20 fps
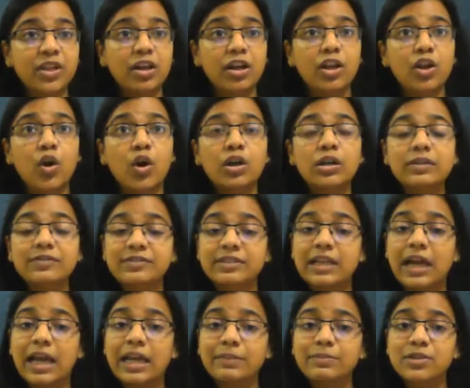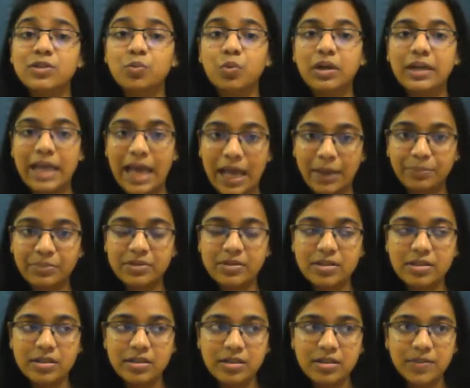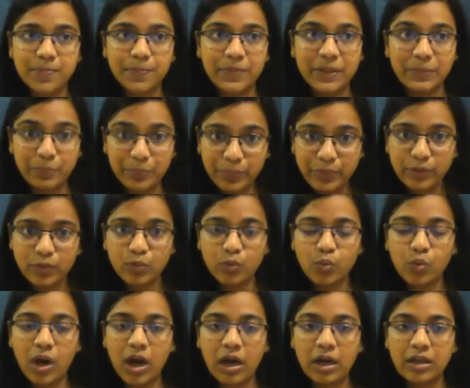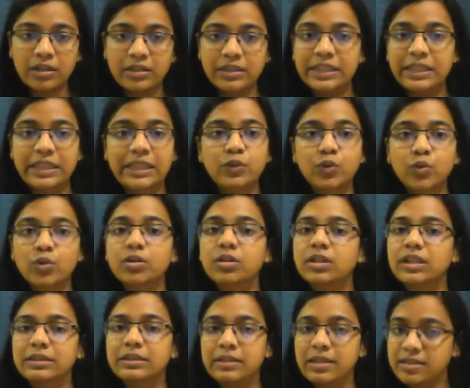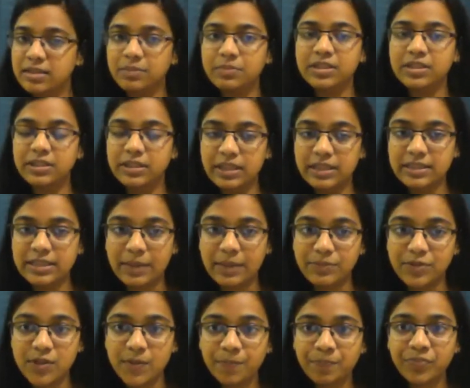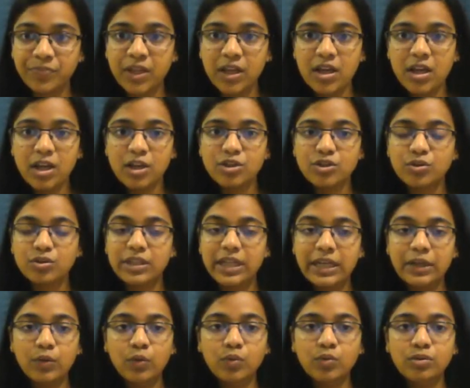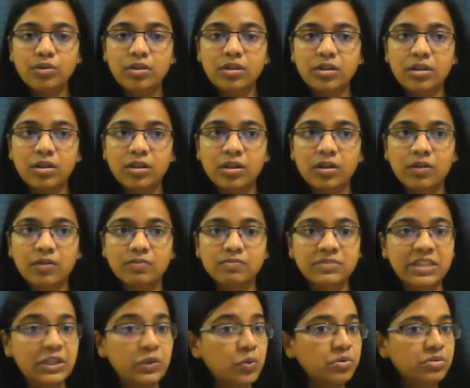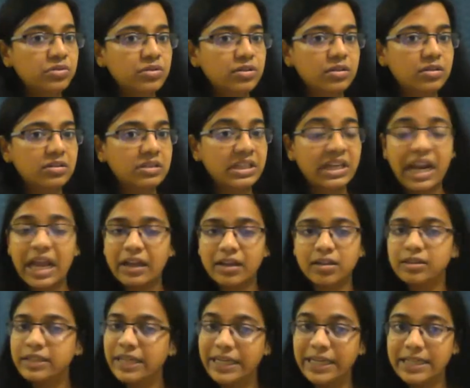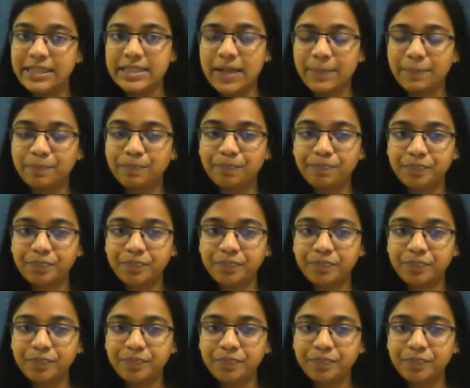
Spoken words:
A lot of times what happens is people who are really good in their semester exams, so they don't crack a gate exam.